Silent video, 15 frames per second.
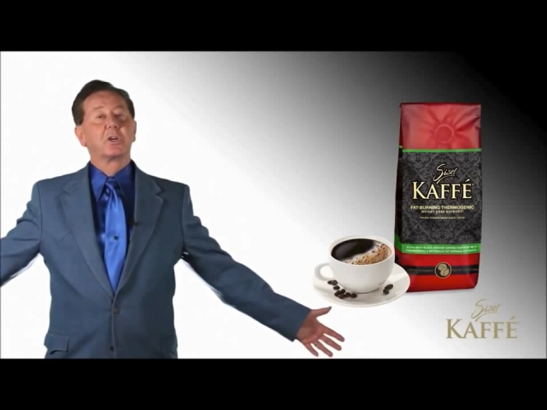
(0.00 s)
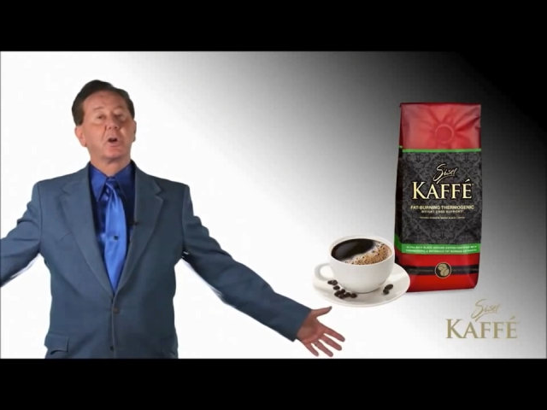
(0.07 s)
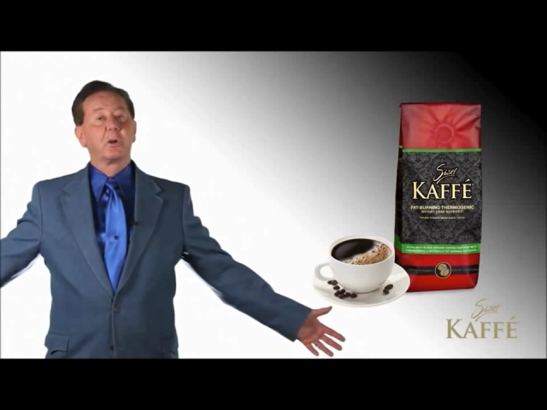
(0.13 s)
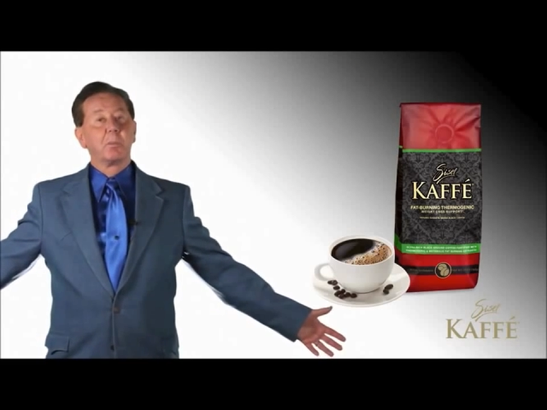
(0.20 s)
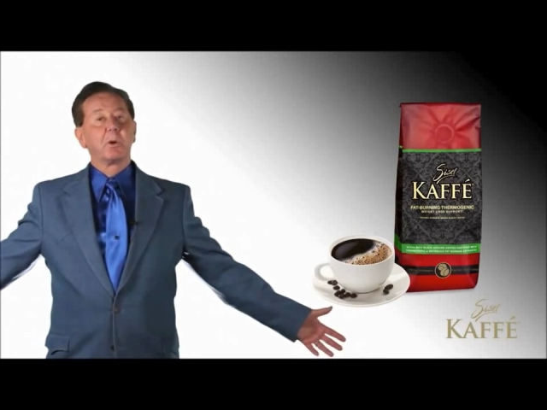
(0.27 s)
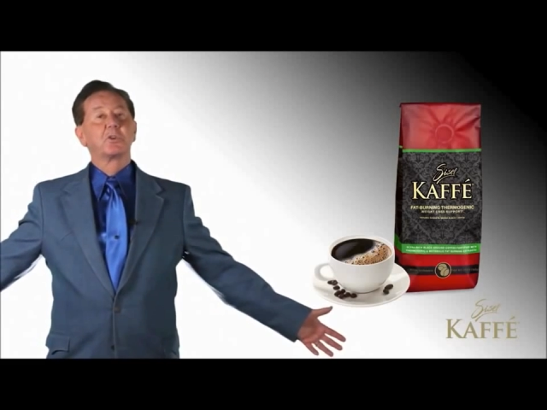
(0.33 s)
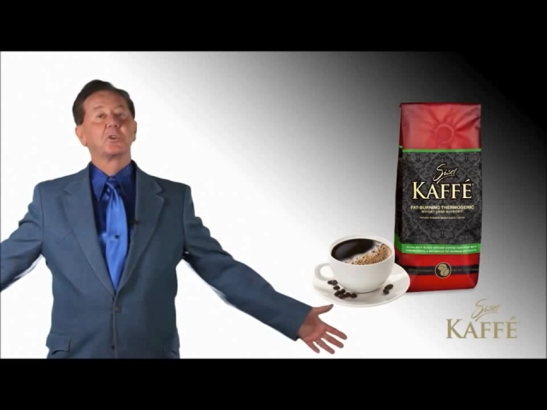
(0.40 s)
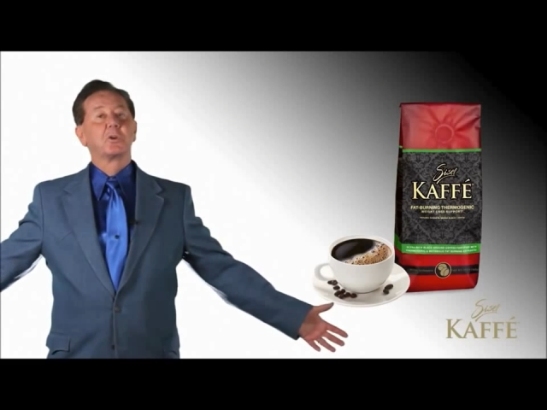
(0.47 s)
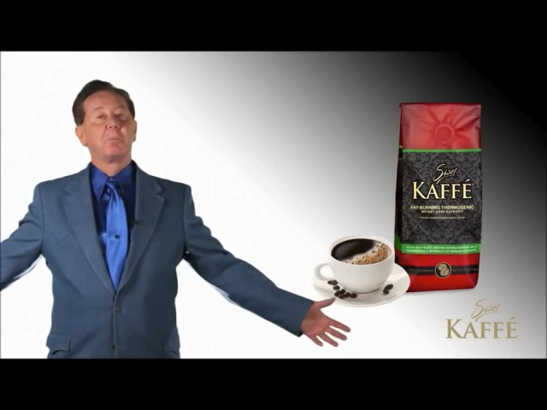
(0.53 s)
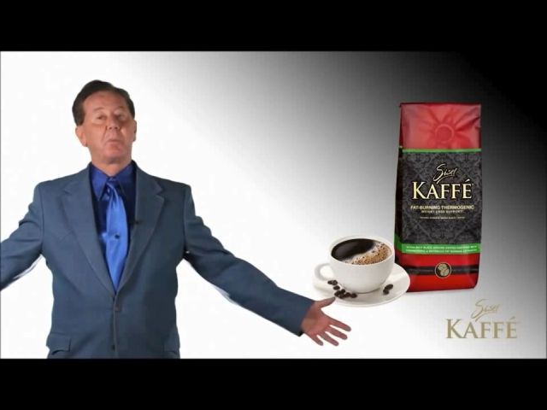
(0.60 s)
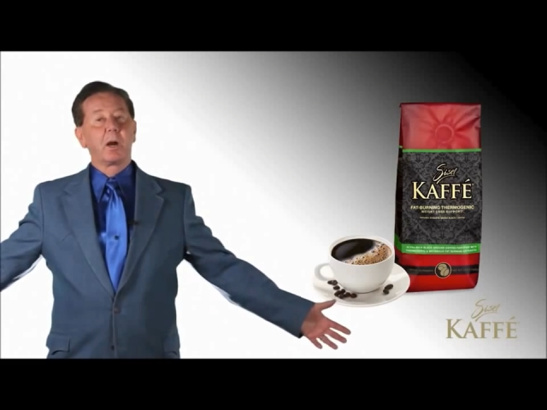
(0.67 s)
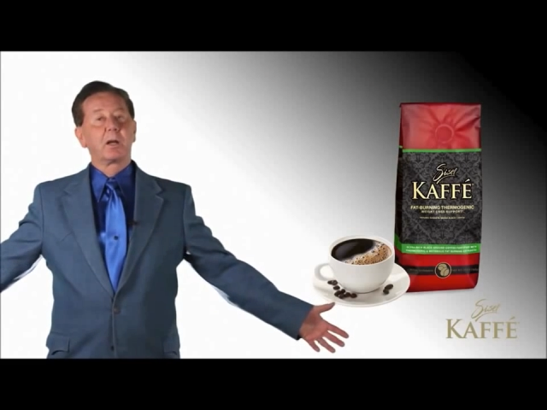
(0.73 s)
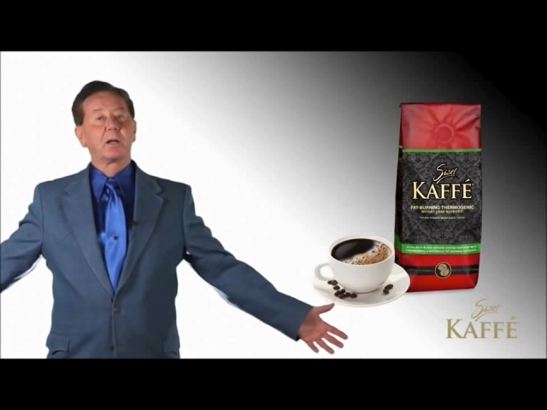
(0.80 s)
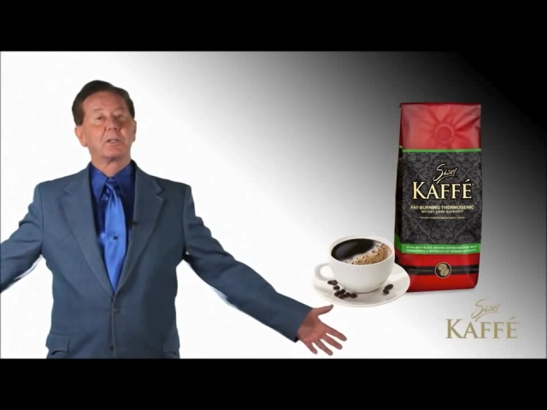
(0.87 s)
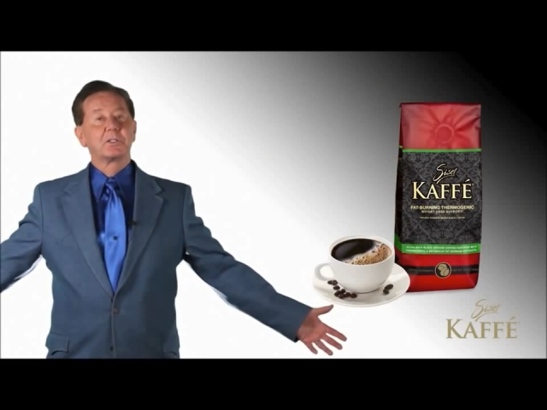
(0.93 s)
commercial
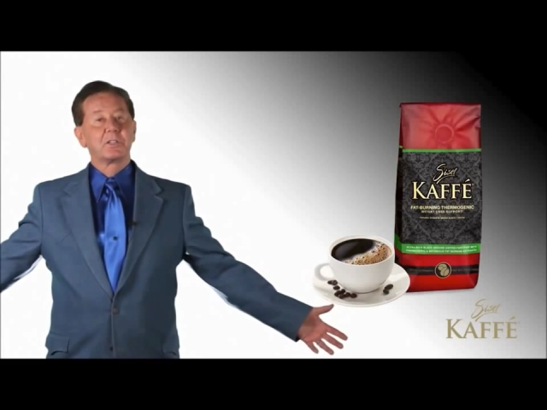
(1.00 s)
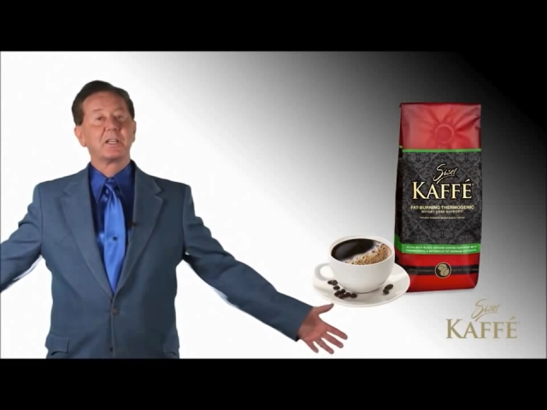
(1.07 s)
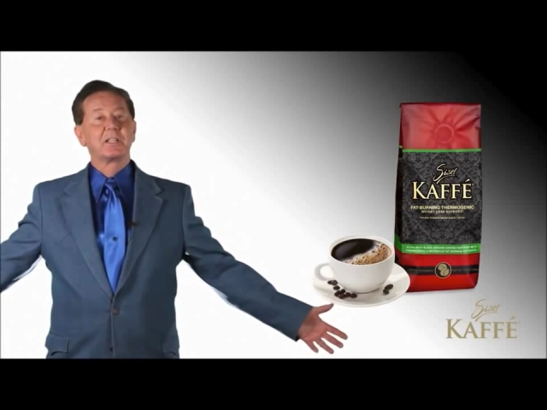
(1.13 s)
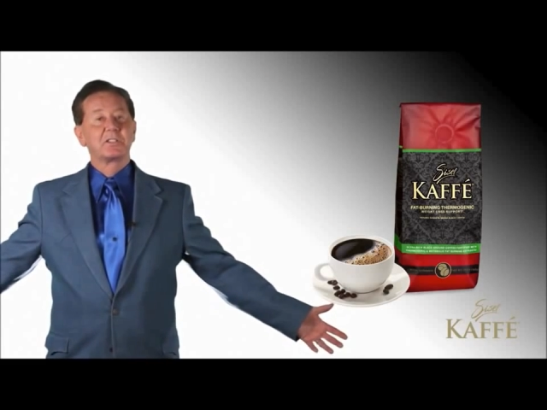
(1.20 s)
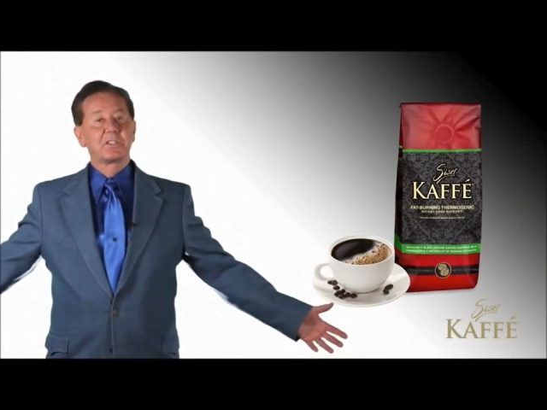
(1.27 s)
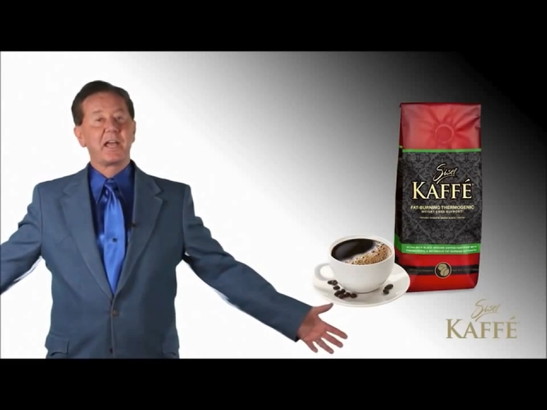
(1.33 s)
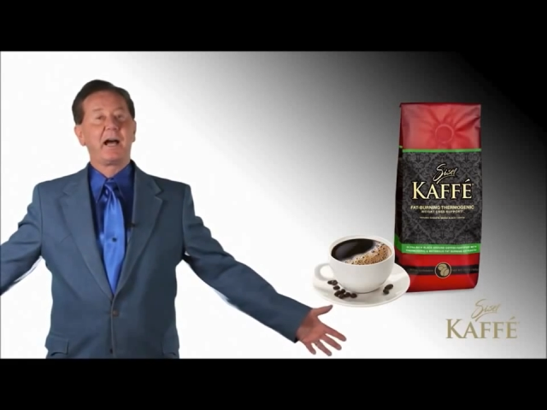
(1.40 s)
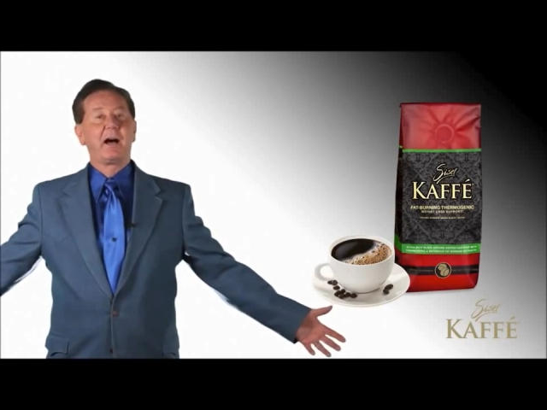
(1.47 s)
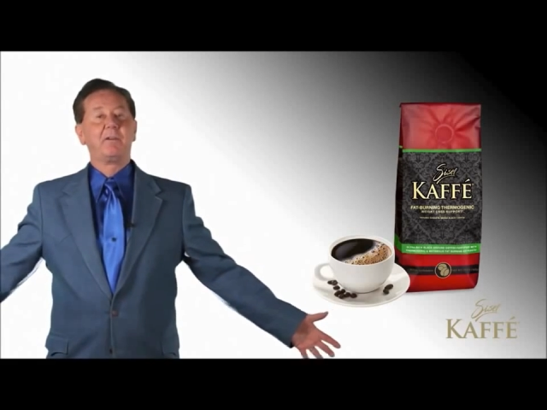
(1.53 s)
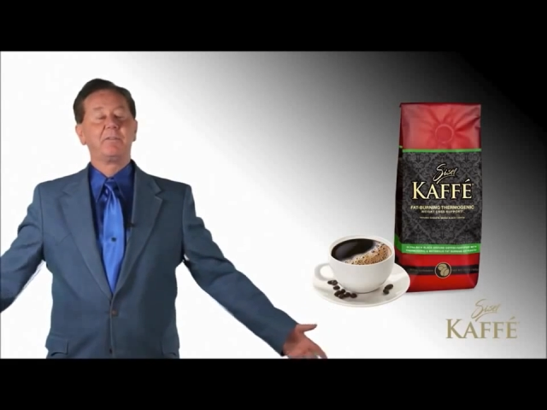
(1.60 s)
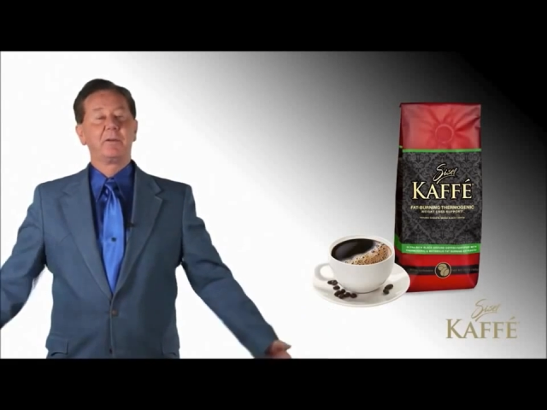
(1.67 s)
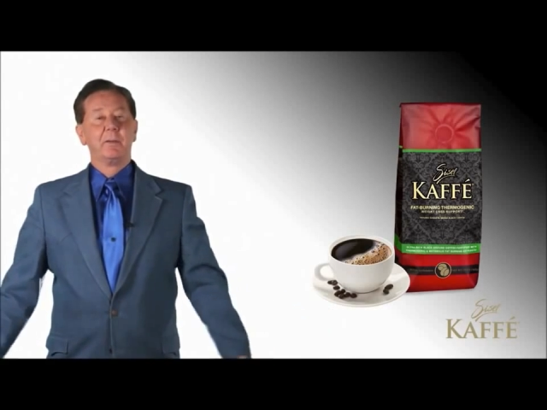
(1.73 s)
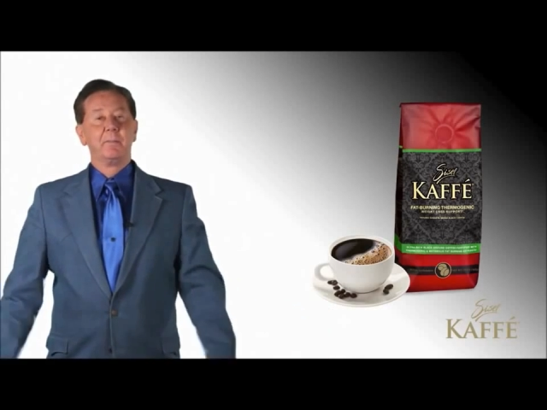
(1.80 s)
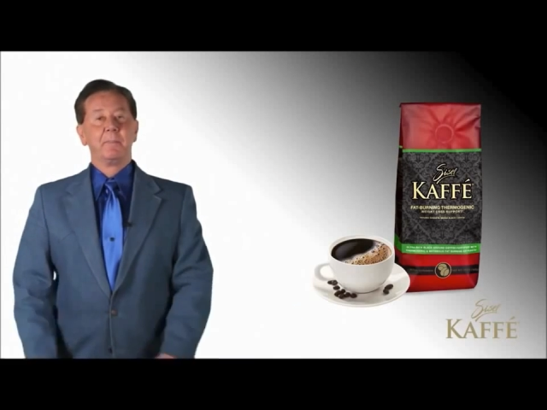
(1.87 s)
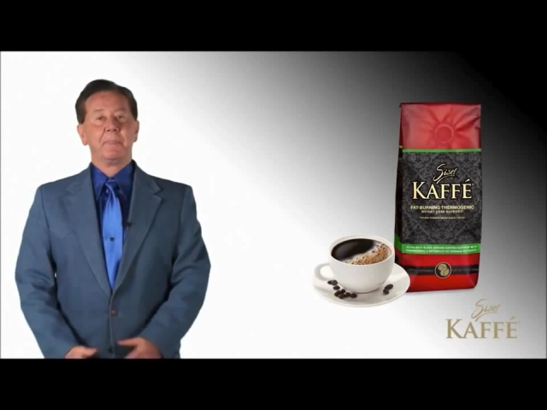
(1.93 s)
markets itself.